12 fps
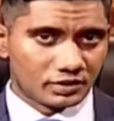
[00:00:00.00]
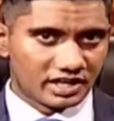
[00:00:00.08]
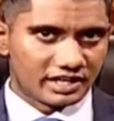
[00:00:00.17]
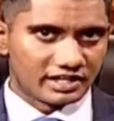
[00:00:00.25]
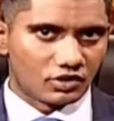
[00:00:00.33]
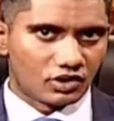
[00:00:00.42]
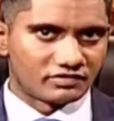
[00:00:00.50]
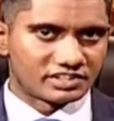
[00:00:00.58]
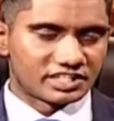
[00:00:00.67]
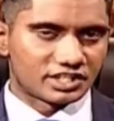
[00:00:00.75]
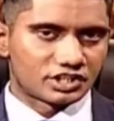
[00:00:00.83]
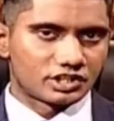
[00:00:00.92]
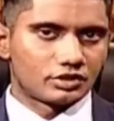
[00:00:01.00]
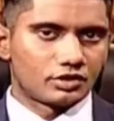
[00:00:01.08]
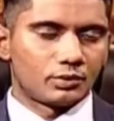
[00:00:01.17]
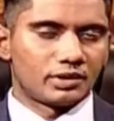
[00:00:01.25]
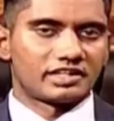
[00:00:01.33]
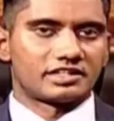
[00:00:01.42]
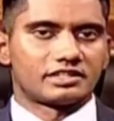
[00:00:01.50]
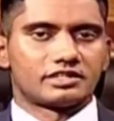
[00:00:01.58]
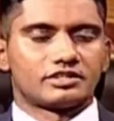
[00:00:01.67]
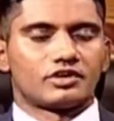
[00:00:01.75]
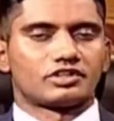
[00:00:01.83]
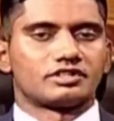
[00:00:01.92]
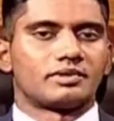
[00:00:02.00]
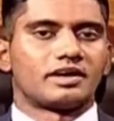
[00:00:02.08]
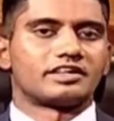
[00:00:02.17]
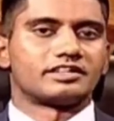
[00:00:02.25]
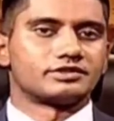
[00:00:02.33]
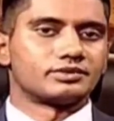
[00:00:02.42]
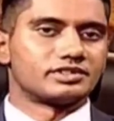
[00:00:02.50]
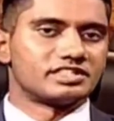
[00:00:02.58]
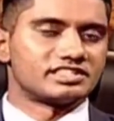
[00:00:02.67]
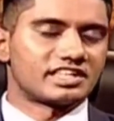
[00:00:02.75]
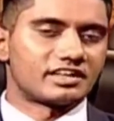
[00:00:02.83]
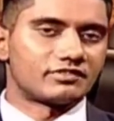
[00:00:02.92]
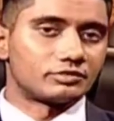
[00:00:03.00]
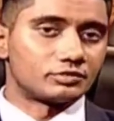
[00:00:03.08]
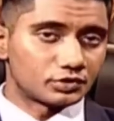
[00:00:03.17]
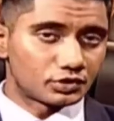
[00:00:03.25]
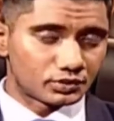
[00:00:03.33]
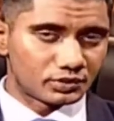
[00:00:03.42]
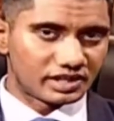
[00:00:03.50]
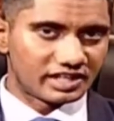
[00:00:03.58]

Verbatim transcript: We are in conversation with Doctor Paikiasothy Saravanamuttu.